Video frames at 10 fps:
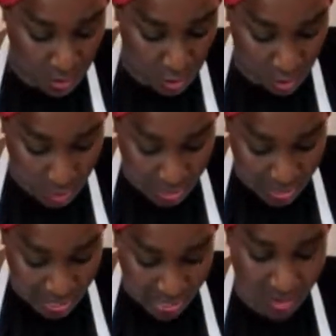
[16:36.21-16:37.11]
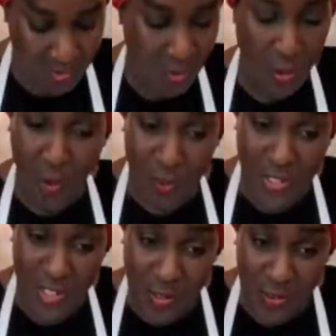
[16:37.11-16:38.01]
You want to have a whole
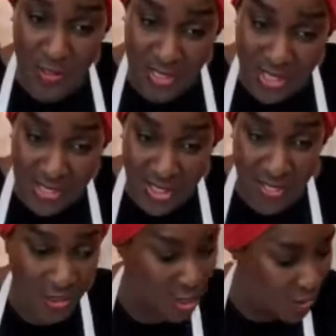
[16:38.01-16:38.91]
bunch of different things on it.